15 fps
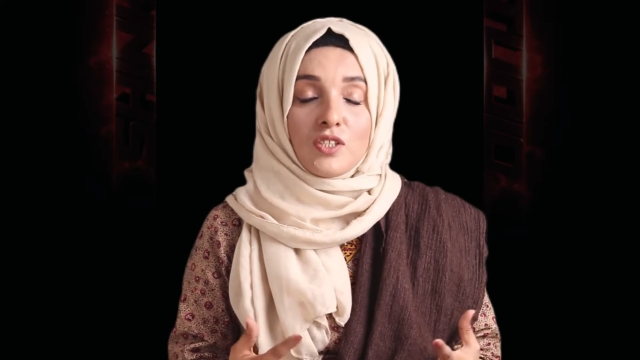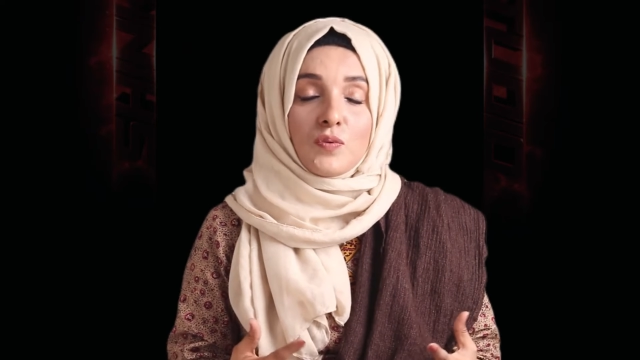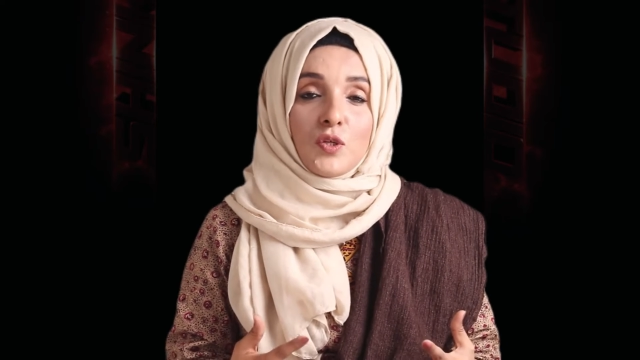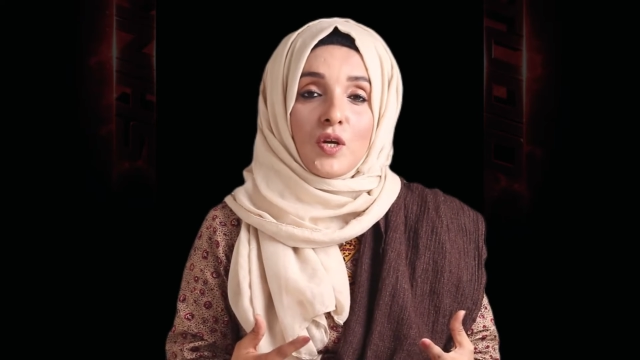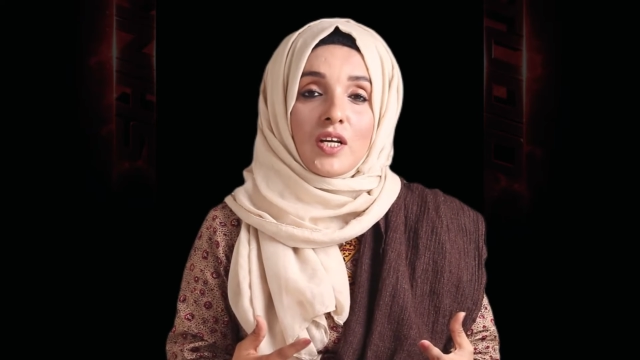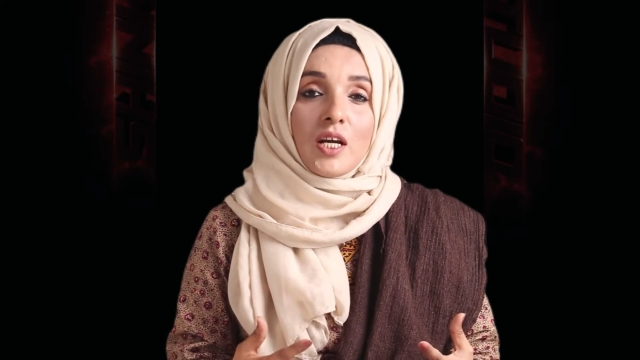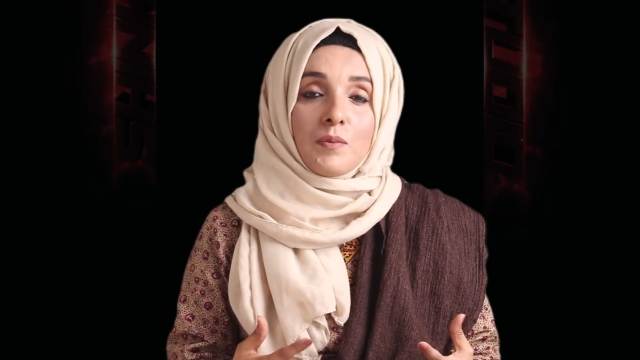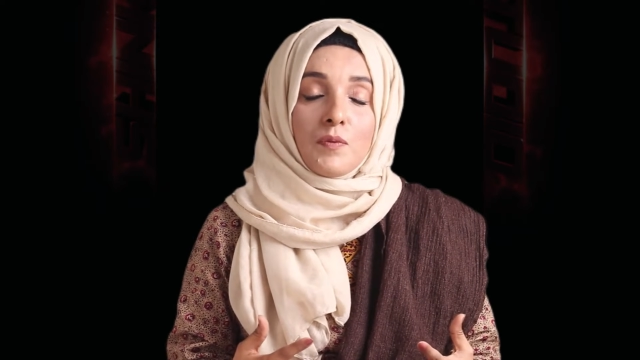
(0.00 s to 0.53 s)
in this
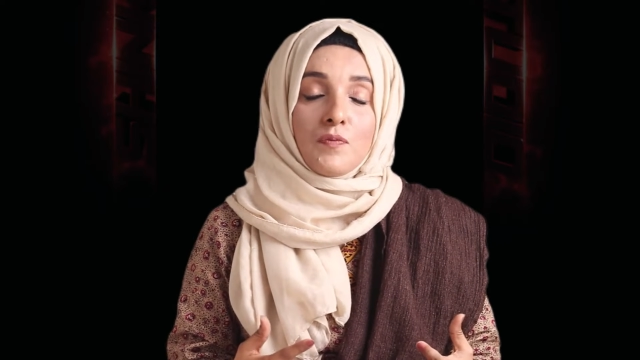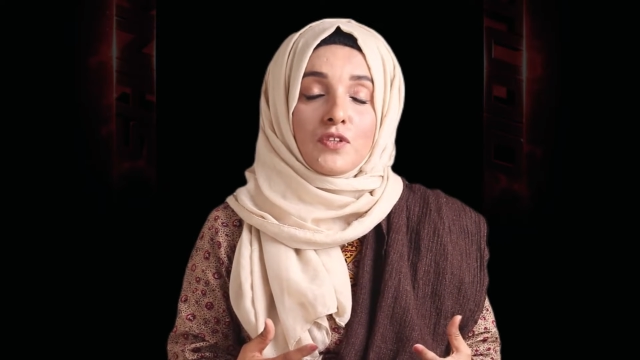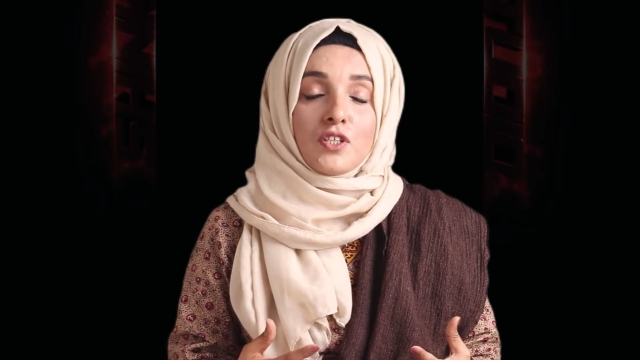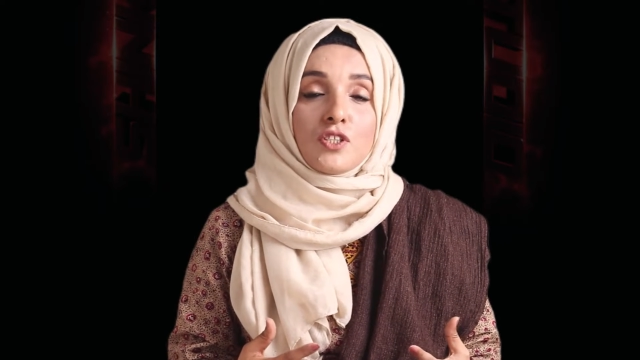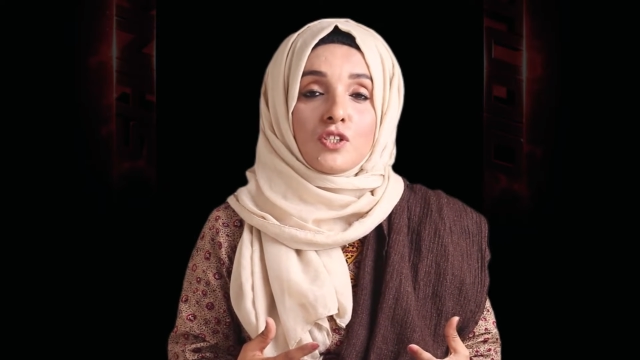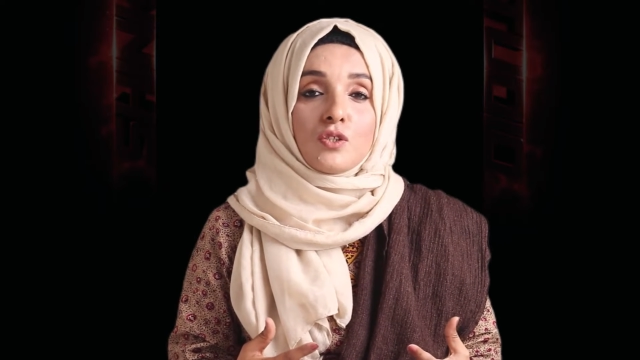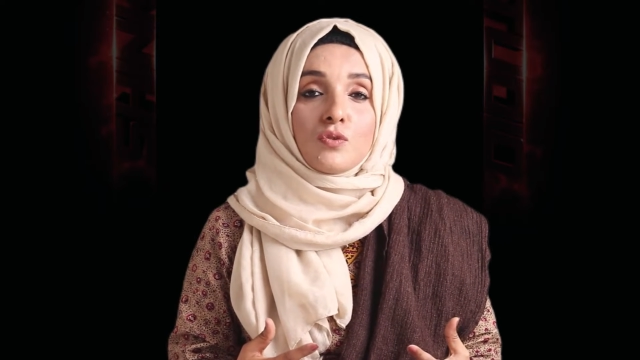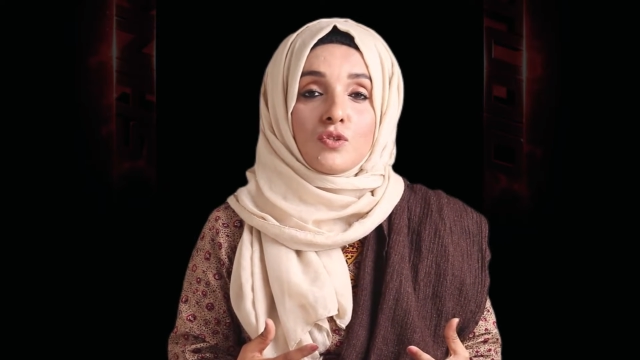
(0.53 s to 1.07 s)
video I come up
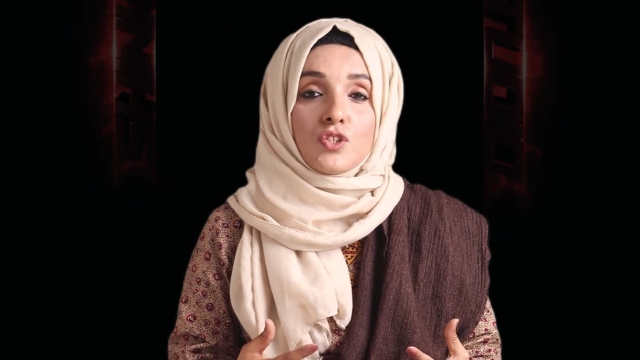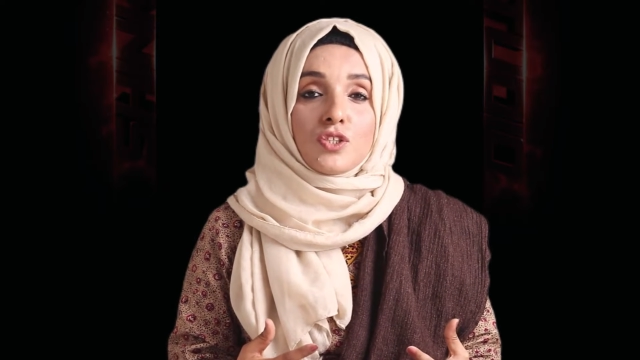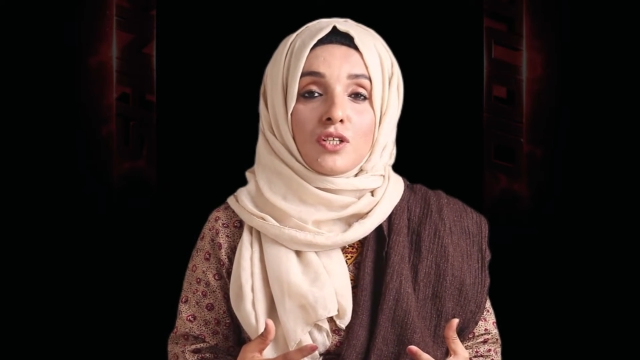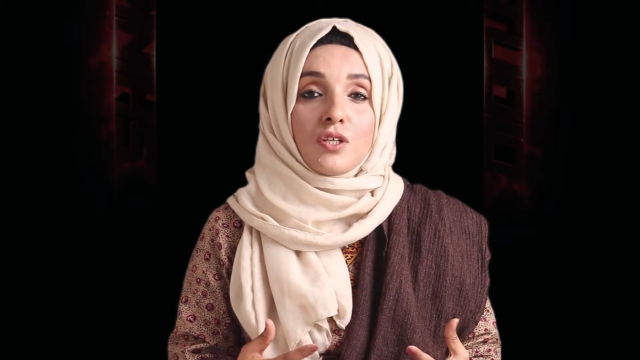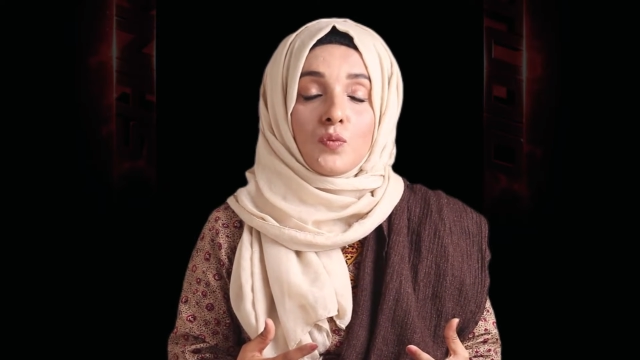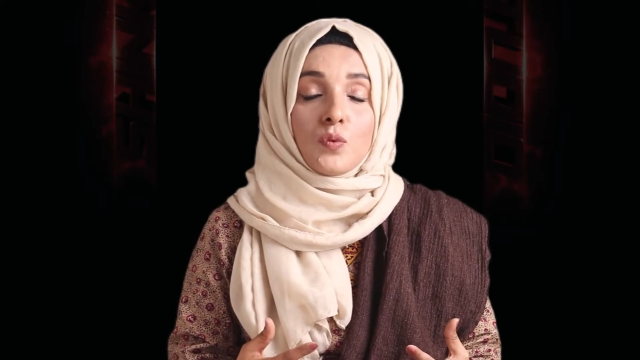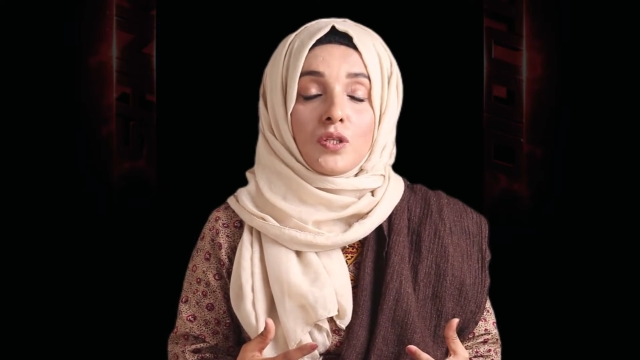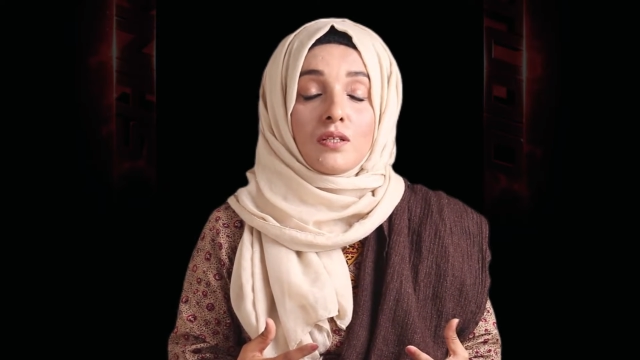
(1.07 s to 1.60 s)
with a
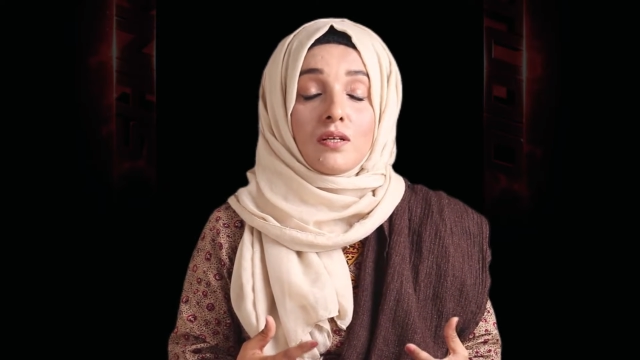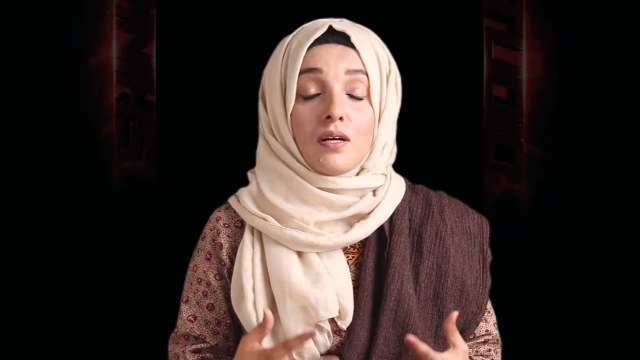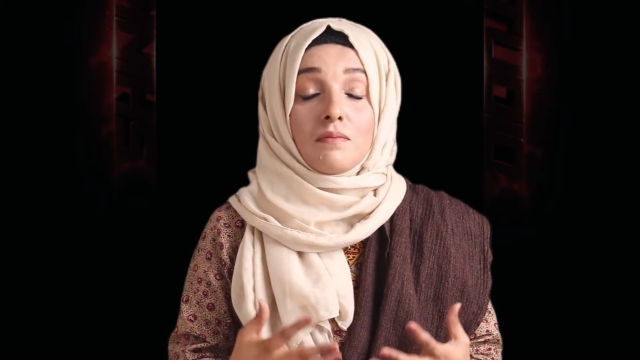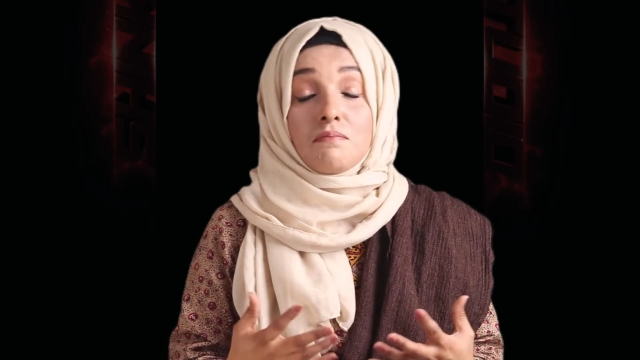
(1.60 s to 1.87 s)
solution with the